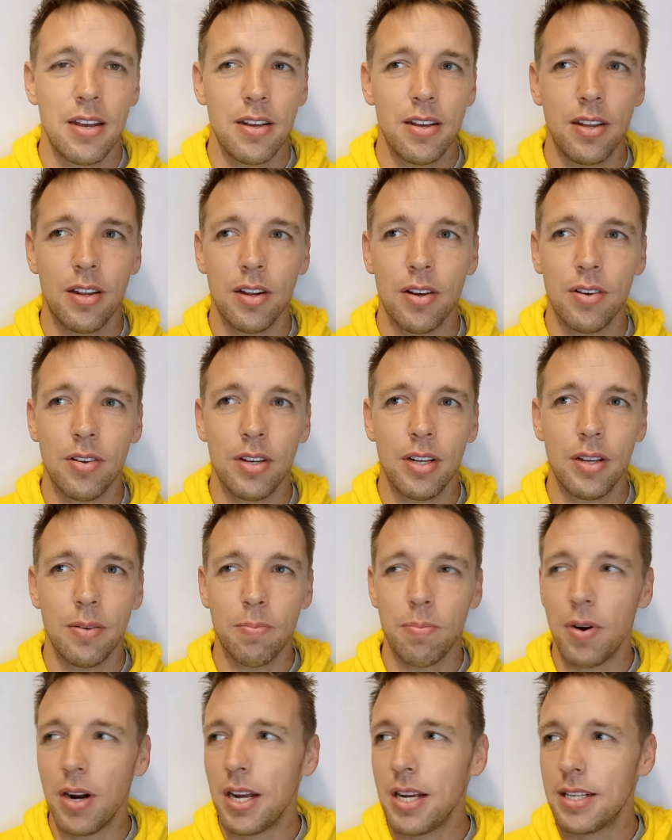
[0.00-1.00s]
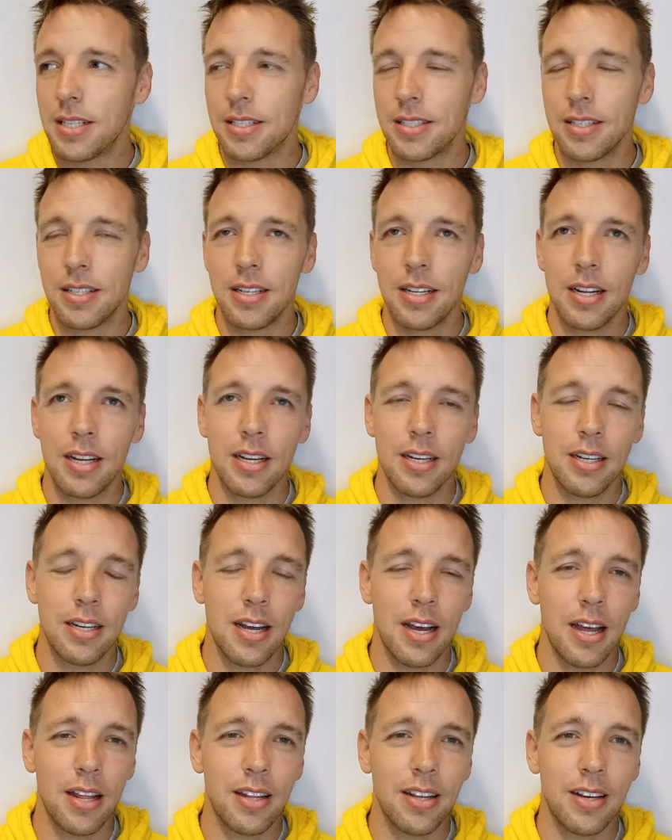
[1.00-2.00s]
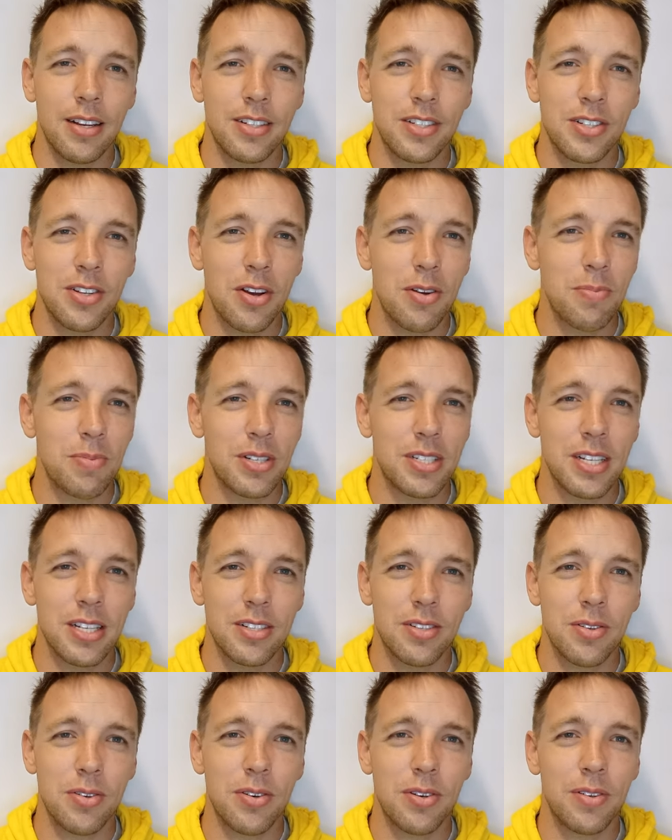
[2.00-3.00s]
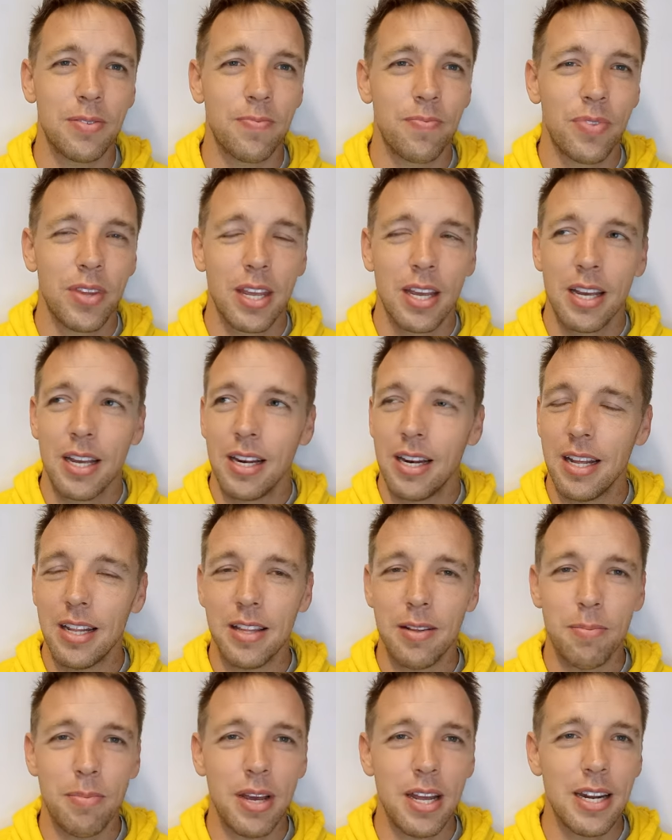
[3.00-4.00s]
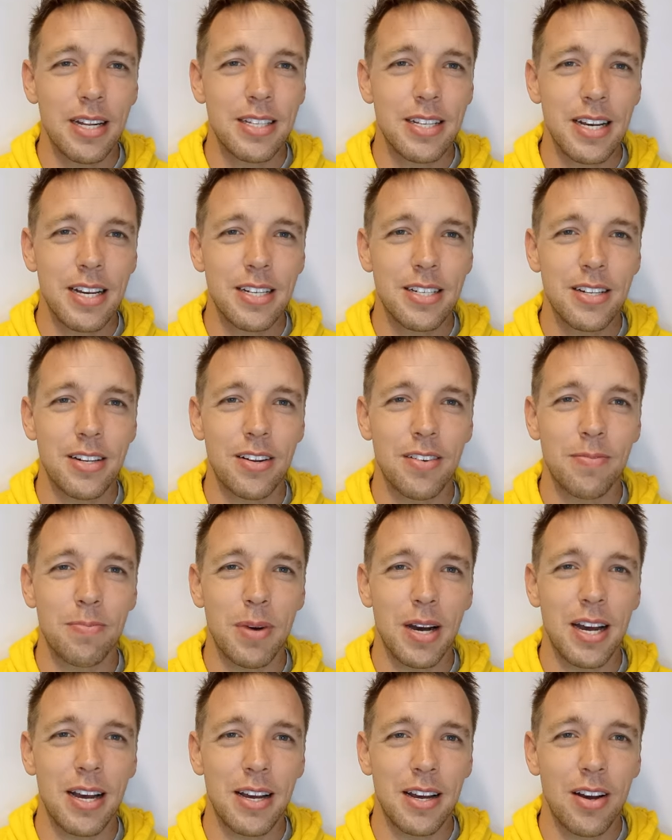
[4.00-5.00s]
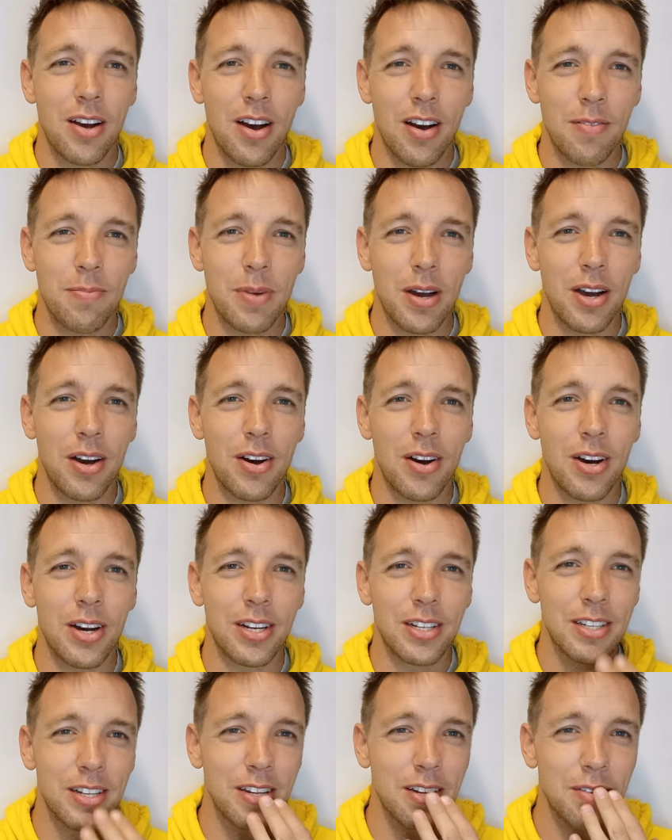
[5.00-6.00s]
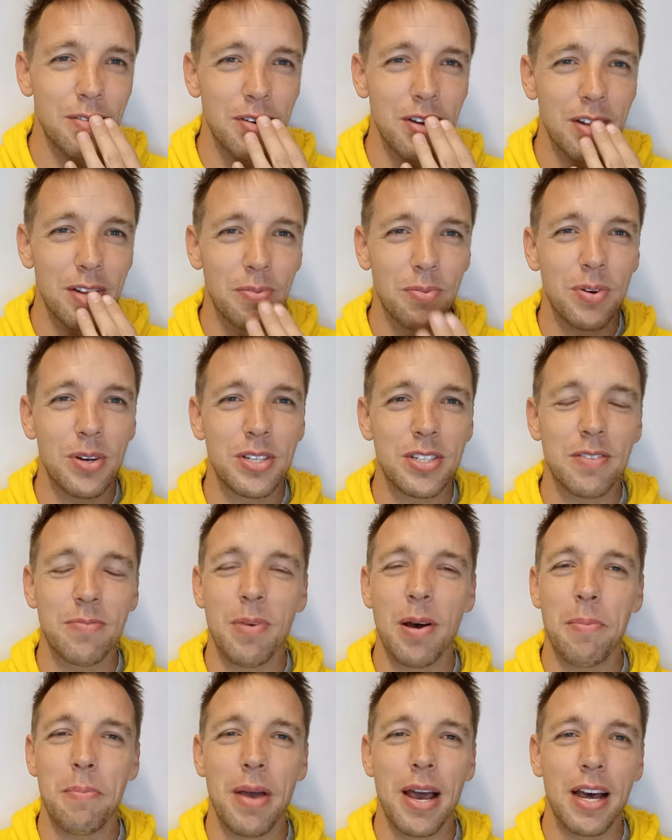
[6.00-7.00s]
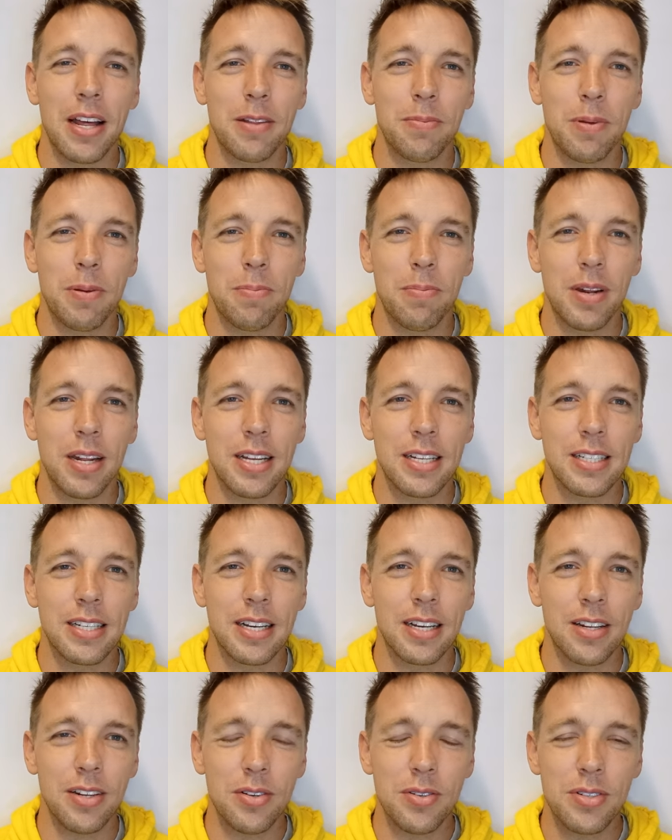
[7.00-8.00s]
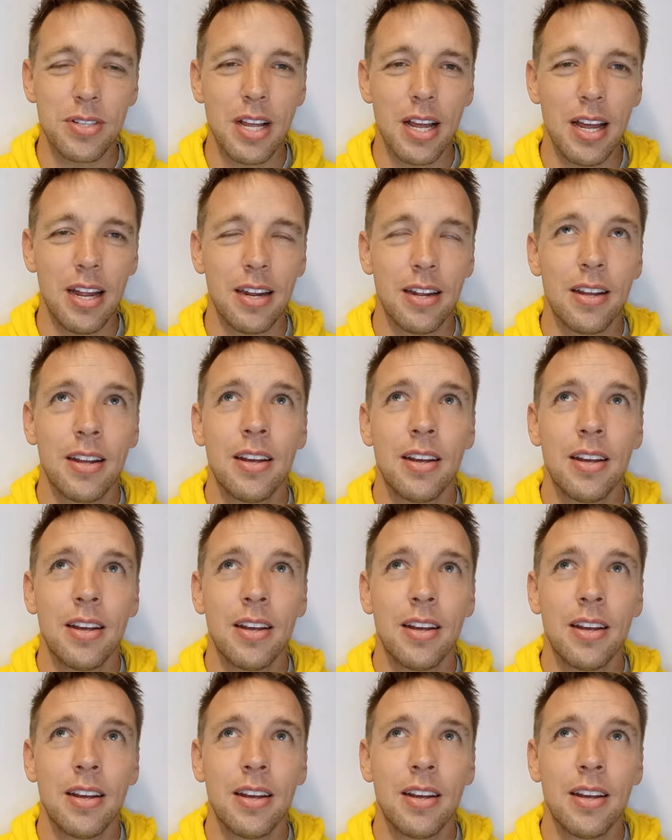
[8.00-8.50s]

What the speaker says: You know, he prays in another psalm, he says, Lord, let the meditation of my heart and the words of my mouth be pleasing in your sight.